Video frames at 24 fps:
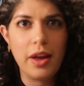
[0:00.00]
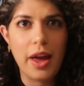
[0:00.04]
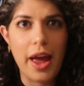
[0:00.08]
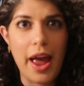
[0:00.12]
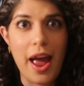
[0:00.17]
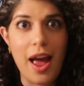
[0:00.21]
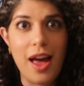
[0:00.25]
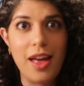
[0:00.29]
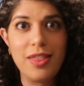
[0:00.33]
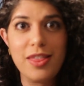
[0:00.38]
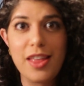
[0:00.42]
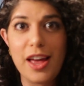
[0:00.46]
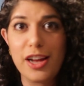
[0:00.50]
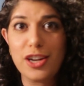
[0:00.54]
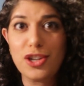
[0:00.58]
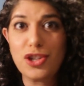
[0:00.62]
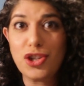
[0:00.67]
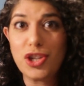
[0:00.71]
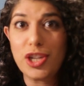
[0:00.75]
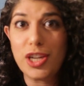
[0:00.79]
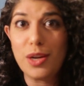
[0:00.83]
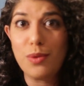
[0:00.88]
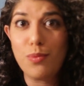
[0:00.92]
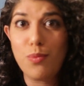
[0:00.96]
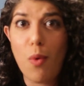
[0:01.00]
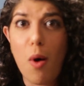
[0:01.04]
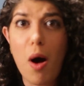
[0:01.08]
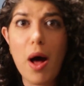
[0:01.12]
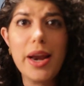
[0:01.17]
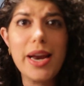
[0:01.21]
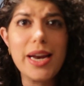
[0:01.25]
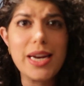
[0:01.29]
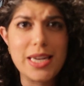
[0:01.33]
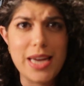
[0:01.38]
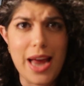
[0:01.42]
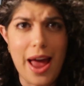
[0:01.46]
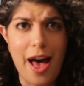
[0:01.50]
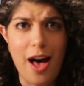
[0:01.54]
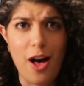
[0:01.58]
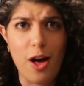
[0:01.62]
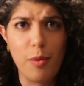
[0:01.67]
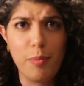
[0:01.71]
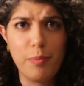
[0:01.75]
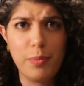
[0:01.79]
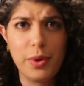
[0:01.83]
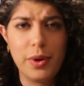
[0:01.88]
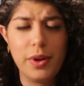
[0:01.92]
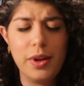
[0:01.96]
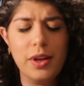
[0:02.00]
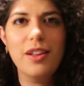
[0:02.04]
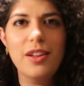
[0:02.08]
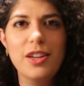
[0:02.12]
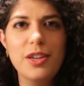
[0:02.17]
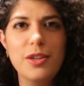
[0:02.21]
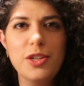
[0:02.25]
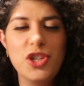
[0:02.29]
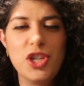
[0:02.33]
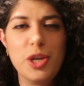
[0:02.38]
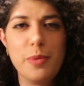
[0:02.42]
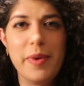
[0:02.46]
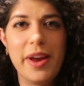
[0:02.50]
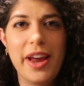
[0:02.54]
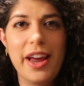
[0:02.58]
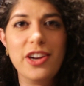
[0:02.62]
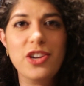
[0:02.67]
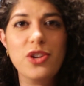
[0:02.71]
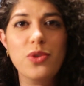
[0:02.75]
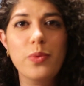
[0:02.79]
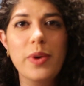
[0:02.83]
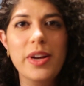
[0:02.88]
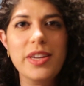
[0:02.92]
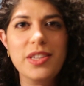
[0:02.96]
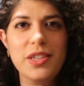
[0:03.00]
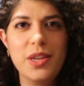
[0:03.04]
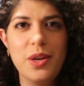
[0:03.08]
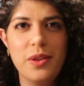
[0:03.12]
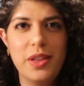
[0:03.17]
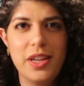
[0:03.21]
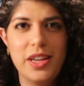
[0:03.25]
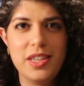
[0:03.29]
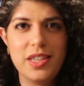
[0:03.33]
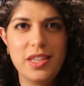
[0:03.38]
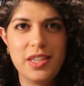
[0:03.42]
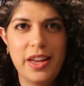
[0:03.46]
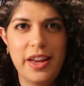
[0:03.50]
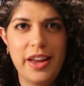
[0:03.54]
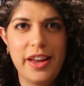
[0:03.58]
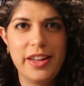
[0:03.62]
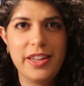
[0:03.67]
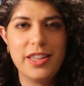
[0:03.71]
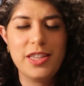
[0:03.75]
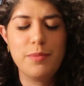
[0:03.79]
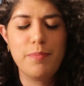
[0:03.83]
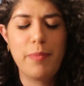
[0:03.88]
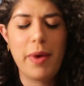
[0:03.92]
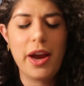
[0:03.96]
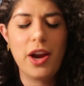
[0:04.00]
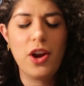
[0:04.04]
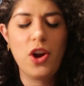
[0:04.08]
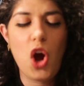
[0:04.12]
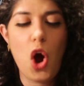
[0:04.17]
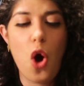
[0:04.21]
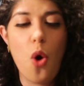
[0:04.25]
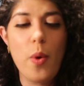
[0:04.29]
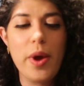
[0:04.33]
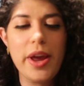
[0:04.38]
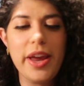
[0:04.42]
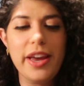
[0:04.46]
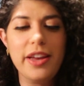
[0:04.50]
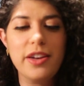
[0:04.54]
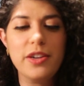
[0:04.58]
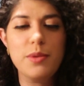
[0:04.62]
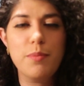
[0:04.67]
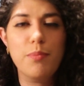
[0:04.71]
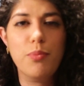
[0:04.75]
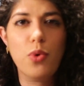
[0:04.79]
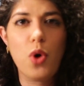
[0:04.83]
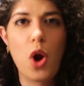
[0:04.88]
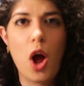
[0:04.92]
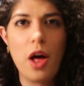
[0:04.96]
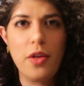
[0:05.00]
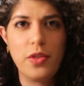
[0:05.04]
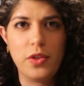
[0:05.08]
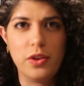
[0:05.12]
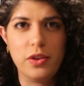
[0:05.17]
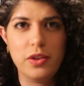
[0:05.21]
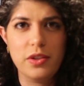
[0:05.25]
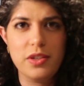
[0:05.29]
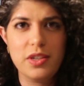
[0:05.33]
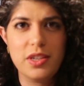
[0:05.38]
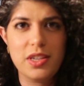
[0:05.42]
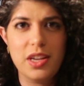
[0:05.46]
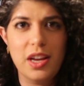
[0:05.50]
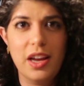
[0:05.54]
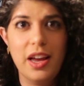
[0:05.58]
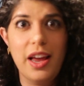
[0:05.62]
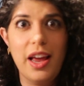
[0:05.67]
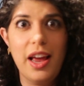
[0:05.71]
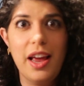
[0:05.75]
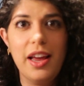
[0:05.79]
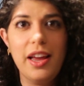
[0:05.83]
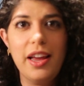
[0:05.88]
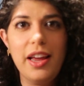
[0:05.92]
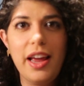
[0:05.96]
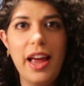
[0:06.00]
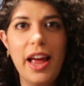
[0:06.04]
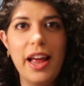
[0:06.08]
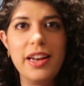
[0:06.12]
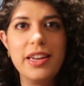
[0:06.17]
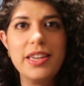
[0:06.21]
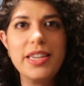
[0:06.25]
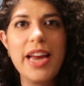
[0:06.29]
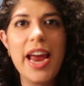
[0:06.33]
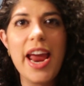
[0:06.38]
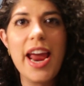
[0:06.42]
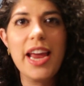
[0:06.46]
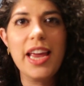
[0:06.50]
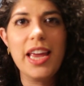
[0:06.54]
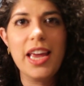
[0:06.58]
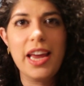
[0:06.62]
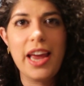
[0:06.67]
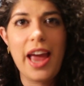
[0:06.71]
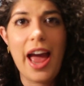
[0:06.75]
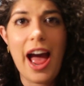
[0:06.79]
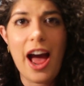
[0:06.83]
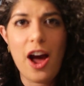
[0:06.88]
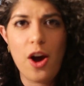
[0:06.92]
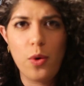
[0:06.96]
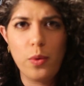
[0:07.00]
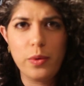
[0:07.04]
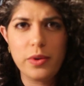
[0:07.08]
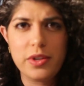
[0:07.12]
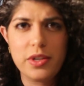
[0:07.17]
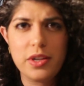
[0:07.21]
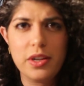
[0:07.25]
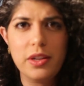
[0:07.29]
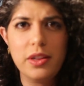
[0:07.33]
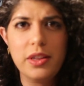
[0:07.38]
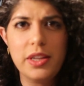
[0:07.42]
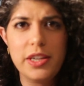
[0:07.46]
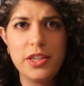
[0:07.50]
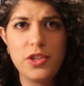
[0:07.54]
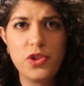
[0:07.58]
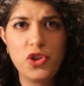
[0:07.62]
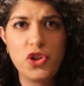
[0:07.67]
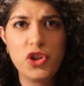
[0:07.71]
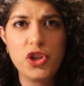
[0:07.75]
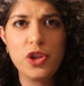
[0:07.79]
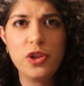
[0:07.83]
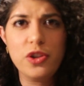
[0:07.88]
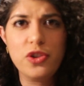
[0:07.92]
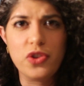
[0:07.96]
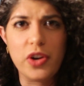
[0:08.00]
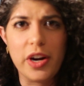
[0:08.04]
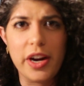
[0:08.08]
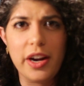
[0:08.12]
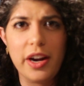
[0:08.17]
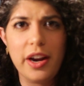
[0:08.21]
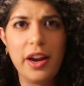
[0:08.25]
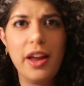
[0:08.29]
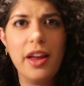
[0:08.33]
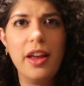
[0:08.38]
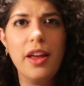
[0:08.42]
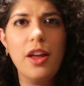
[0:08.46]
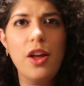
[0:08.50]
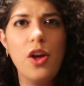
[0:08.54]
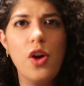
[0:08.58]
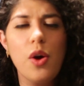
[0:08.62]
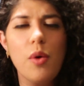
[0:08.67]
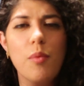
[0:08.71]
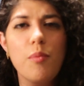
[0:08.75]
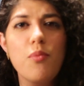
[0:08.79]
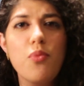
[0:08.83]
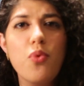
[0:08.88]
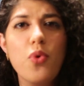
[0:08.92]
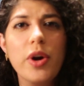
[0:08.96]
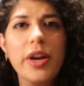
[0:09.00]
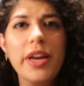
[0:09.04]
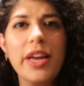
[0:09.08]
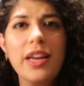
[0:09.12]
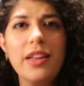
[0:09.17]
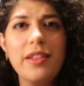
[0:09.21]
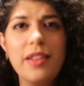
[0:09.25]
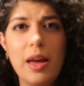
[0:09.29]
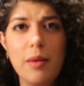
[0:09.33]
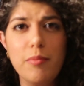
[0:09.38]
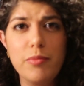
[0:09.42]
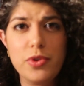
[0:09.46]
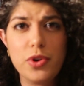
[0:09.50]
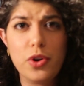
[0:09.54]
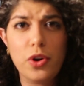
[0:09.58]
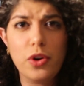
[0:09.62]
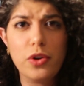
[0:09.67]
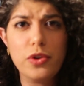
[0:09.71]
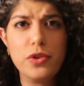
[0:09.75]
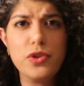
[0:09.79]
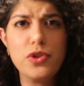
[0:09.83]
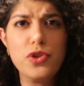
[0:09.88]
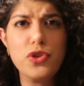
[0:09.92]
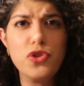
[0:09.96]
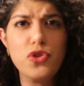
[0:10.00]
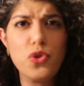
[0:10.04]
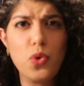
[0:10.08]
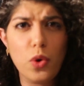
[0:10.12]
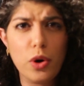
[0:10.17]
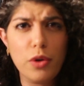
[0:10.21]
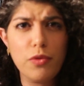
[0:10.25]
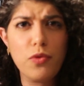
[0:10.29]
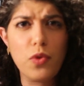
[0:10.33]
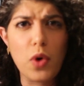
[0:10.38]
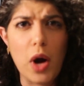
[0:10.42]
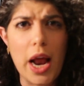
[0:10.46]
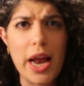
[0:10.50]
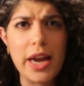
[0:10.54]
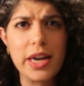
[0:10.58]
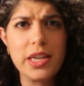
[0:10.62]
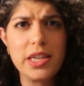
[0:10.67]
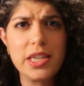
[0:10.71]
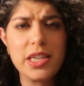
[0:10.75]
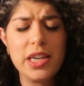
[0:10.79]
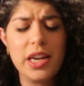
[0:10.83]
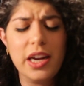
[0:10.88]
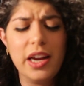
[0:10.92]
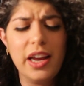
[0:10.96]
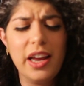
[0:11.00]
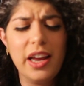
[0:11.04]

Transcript: and that she wanted to help. She began to rescue these kids by going into brothels and taking out these children, bringing them to her storefront,